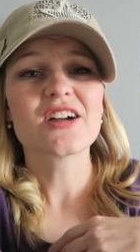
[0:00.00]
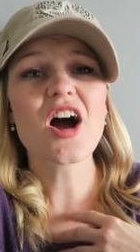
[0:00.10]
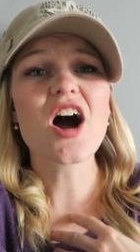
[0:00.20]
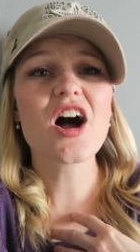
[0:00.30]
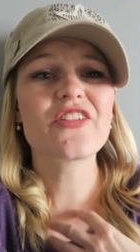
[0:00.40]

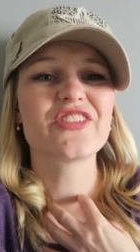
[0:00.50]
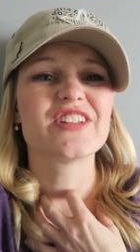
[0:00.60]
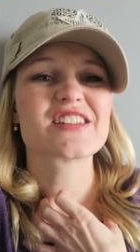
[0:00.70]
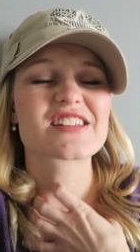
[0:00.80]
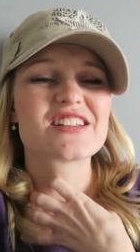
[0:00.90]
cough
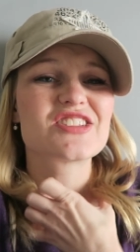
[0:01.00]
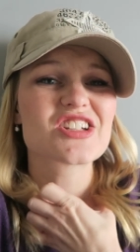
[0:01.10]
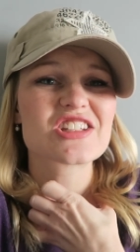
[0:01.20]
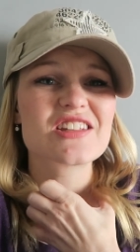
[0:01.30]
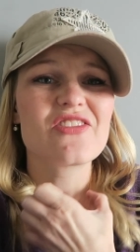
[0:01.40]
and this
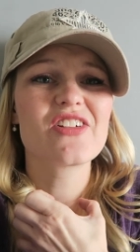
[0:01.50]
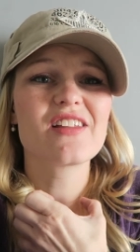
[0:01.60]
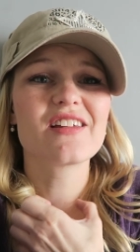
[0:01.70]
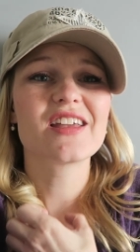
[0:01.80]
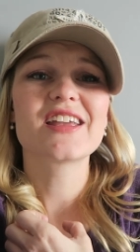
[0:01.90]
congested
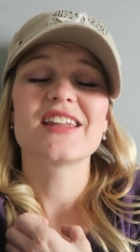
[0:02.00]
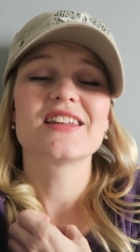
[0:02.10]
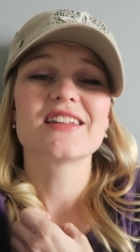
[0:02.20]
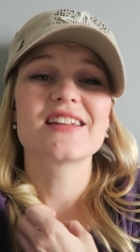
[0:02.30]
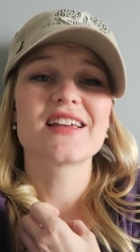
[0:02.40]
feeling
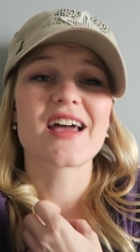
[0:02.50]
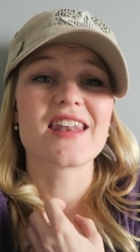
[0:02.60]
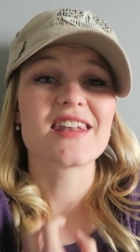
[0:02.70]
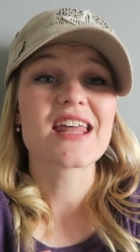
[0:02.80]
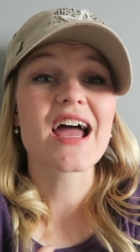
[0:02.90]
and
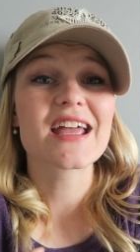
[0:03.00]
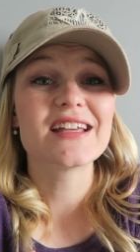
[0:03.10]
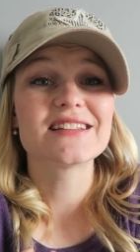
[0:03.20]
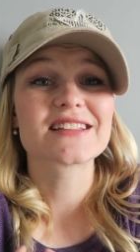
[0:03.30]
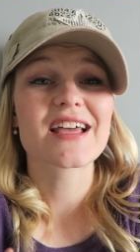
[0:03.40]
at
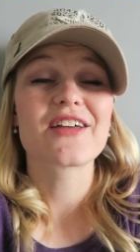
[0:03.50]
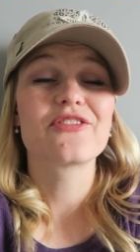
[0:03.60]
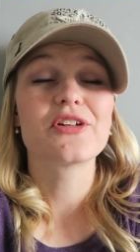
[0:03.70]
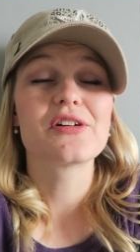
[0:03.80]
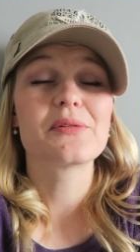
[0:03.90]
night I
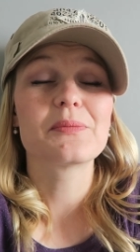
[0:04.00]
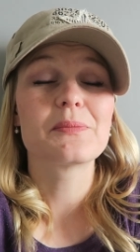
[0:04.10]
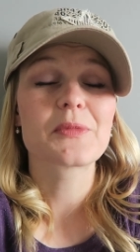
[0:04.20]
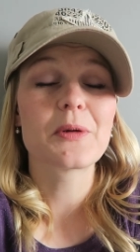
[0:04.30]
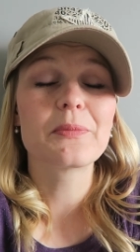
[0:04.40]
feel
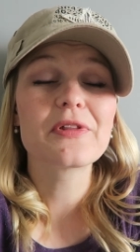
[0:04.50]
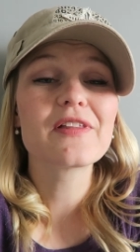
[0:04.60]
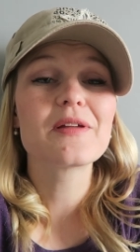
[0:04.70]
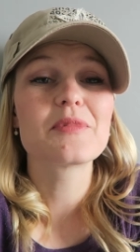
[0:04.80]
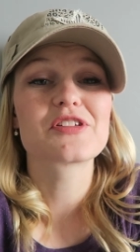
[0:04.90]

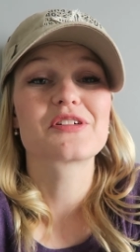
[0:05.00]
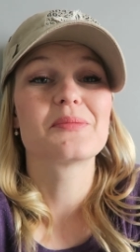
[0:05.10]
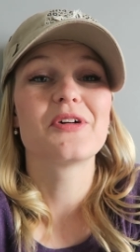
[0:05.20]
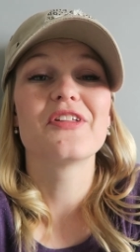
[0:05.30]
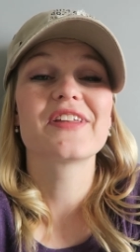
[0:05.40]
completely
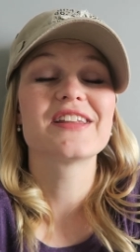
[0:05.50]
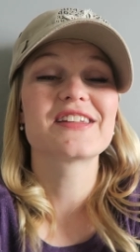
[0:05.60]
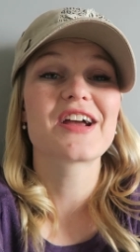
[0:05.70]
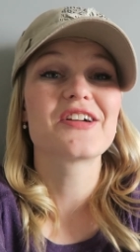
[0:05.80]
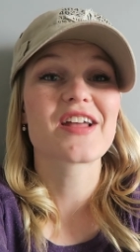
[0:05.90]
miserable the
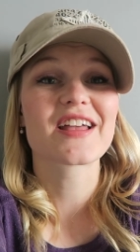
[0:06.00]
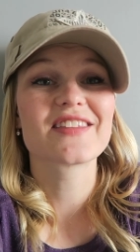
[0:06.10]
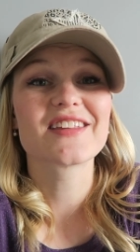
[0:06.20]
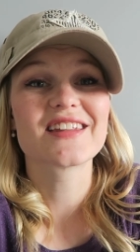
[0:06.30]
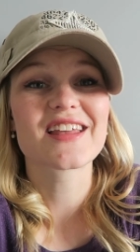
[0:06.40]
entire
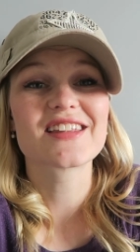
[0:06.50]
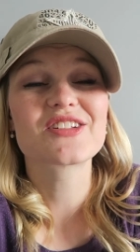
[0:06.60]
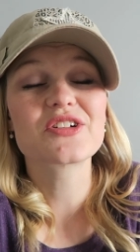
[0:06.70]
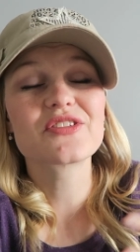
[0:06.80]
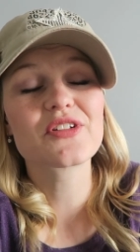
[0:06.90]
night and then I
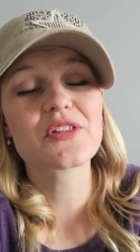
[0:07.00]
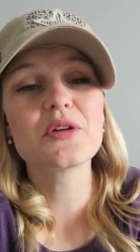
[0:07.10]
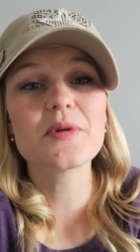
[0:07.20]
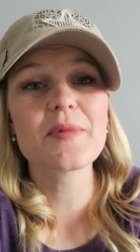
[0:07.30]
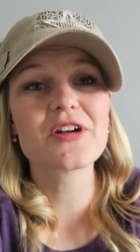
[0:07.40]
start to feel a
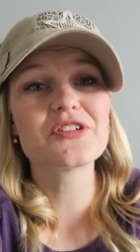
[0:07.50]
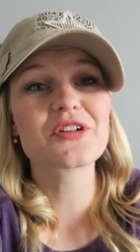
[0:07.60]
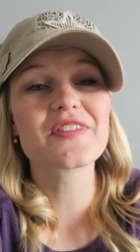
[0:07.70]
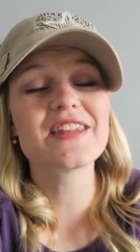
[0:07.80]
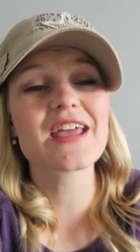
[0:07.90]
little bit better during